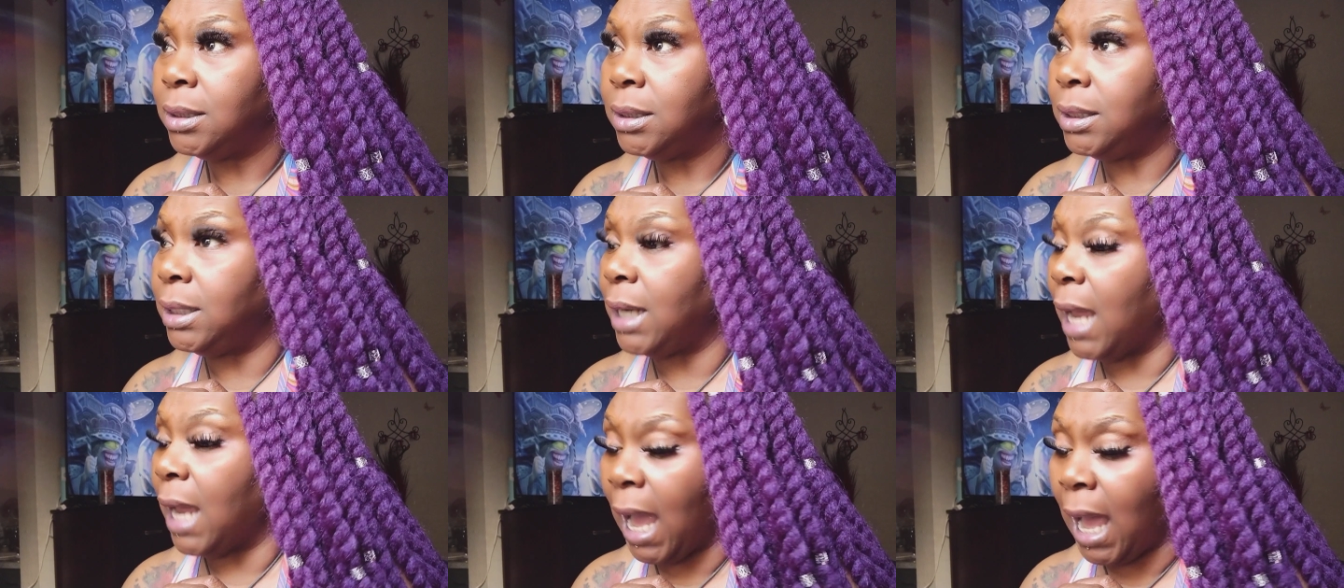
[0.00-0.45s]

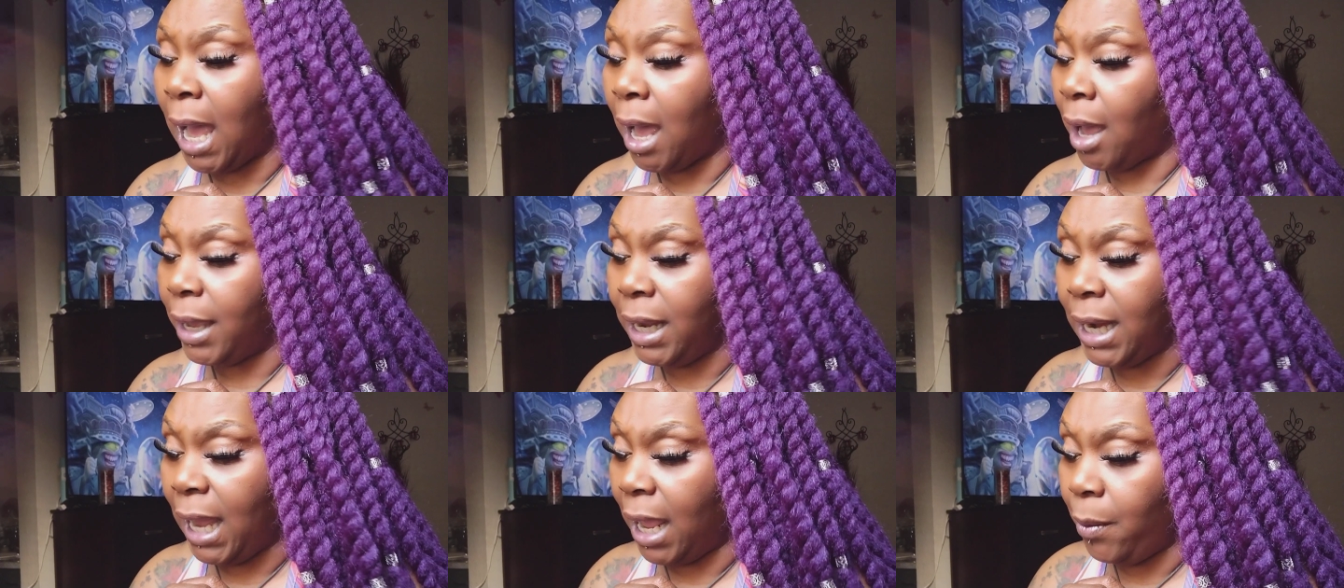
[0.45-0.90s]

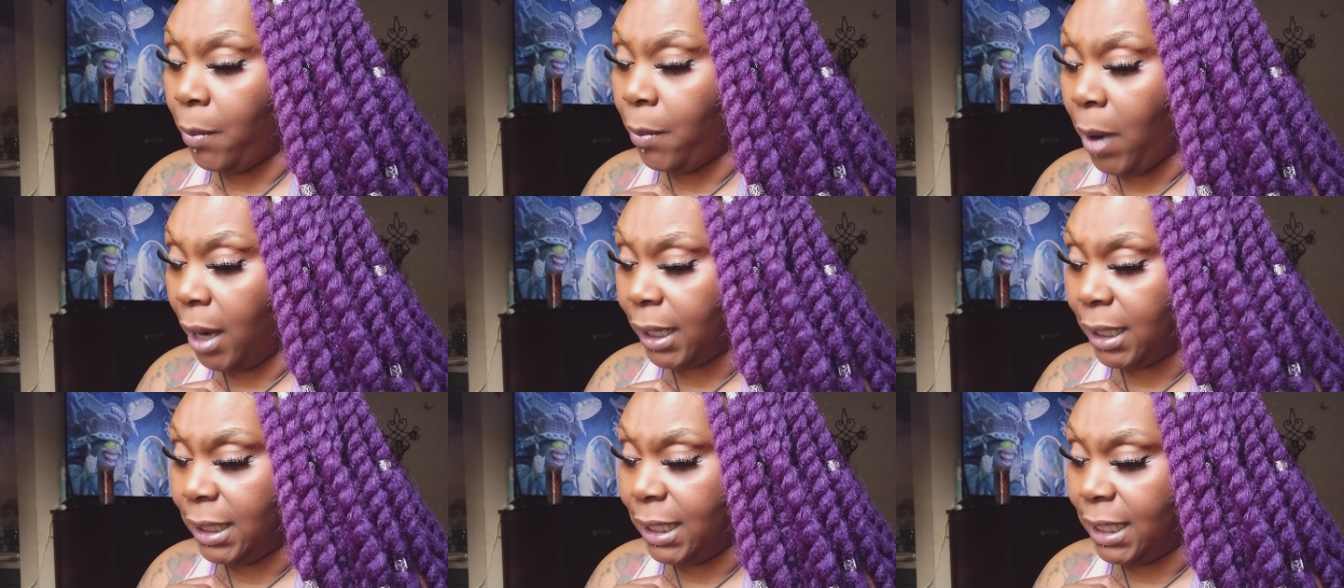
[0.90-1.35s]
Nah, it ain't
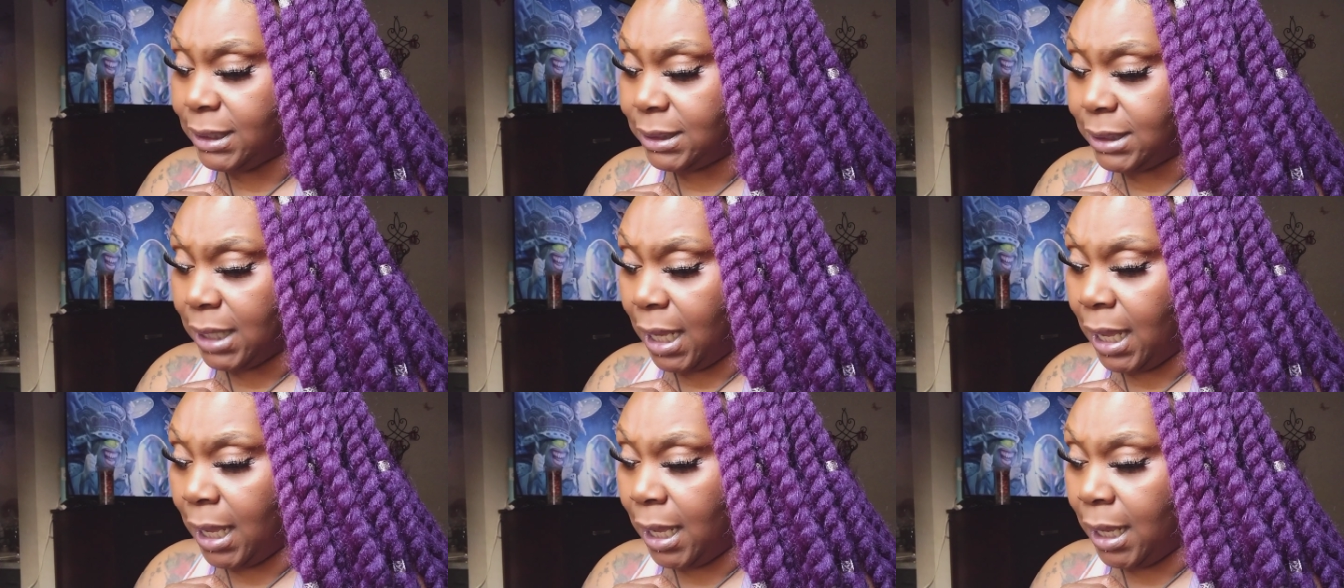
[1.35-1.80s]
working this
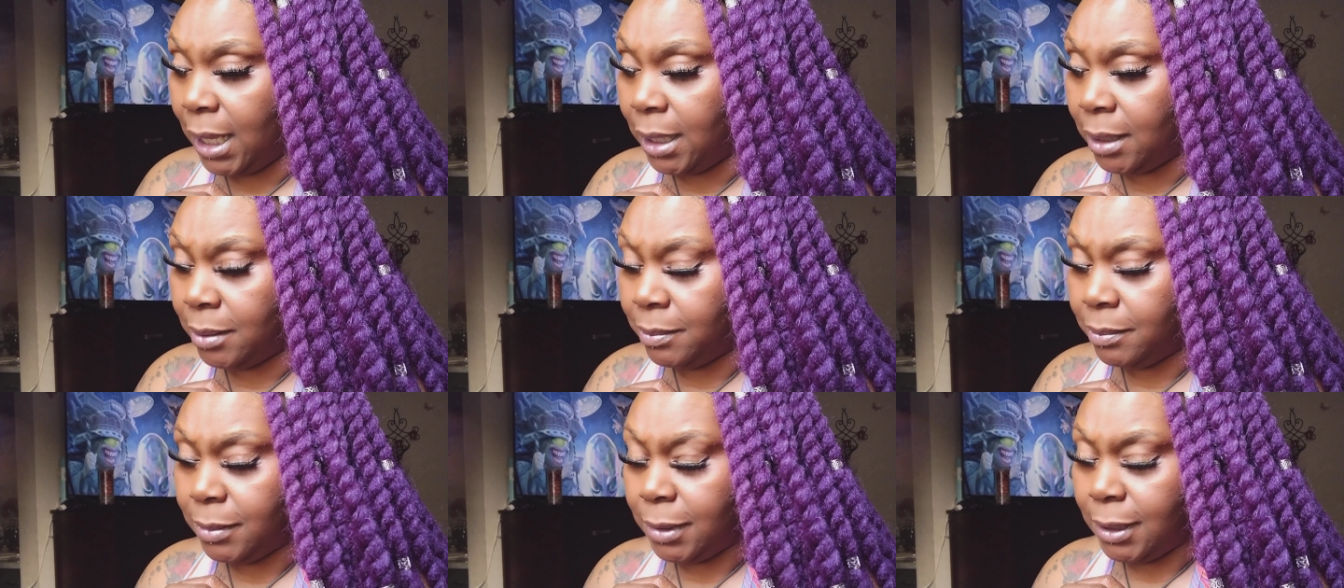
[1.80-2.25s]

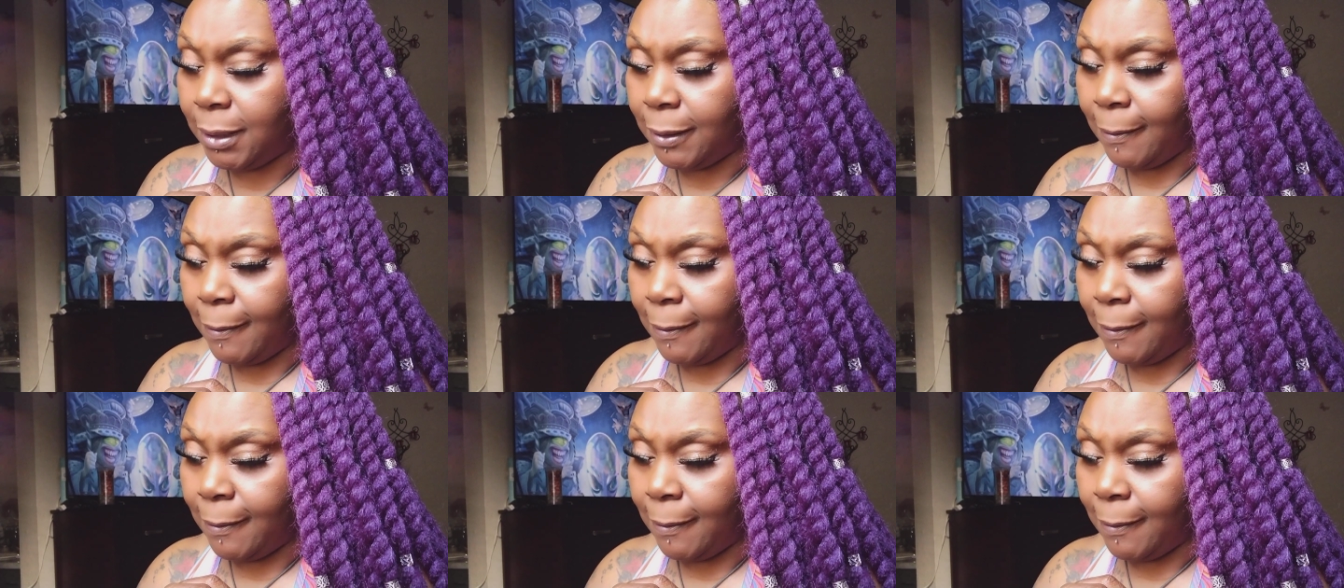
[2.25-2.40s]
time.